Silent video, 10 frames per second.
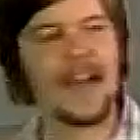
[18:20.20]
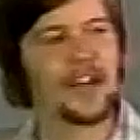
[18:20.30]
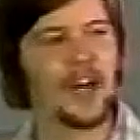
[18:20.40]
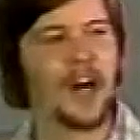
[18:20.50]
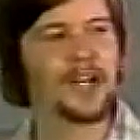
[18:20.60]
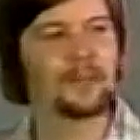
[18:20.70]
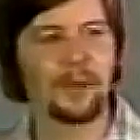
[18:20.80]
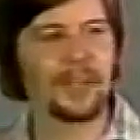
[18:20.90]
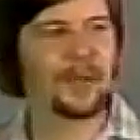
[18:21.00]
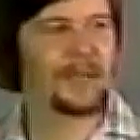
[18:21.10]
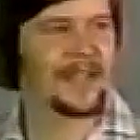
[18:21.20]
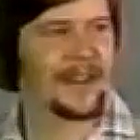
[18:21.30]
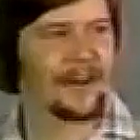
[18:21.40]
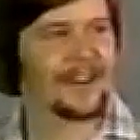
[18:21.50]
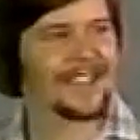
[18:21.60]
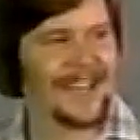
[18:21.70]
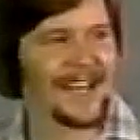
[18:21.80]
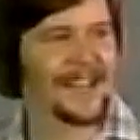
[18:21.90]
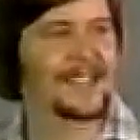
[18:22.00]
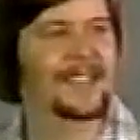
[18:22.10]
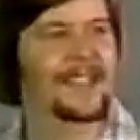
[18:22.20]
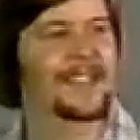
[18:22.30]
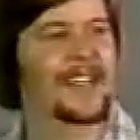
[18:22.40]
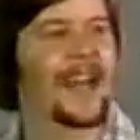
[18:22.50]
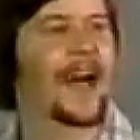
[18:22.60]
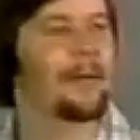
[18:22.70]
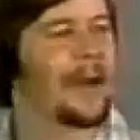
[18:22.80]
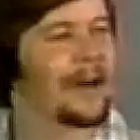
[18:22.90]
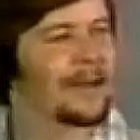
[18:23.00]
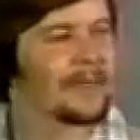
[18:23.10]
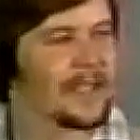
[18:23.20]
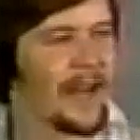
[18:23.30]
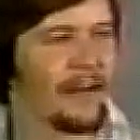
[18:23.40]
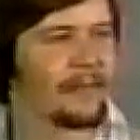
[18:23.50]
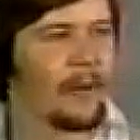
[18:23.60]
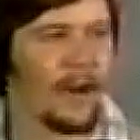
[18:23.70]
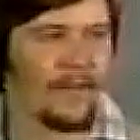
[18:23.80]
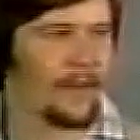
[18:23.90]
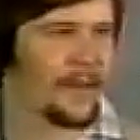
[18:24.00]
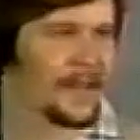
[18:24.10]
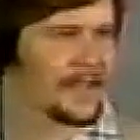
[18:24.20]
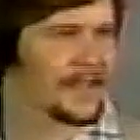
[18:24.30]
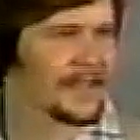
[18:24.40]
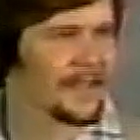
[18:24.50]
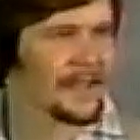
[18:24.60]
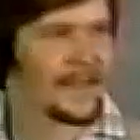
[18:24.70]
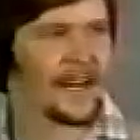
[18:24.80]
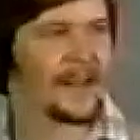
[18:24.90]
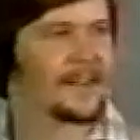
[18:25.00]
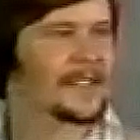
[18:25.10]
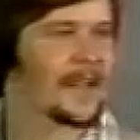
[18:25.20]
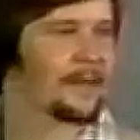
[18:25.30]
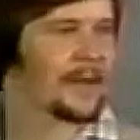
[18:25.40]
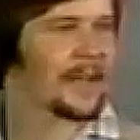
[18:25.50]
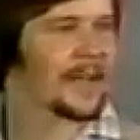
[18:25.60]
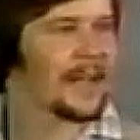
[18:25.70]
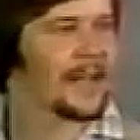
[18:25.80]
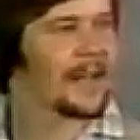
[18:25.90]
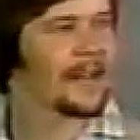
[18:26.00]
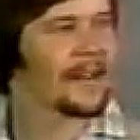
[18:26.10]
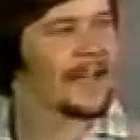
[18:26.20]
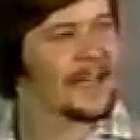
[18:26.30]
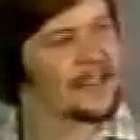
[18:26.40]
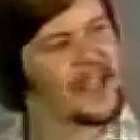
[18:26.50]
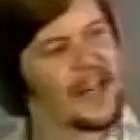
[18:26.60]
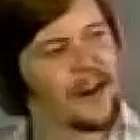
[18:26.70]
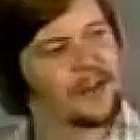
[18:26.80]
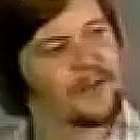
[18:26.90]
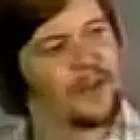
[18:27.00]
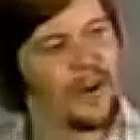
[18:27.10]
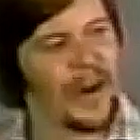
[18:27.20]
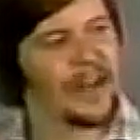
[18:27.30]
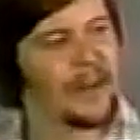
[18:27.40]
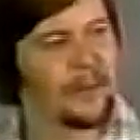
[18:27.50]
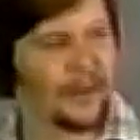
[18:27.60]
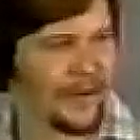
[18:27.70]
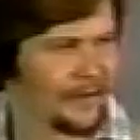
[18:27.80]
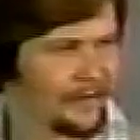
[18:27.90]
And God has put them in there to tell us this about Himself. One of them is the little statement that He has the hairs of your head numbered.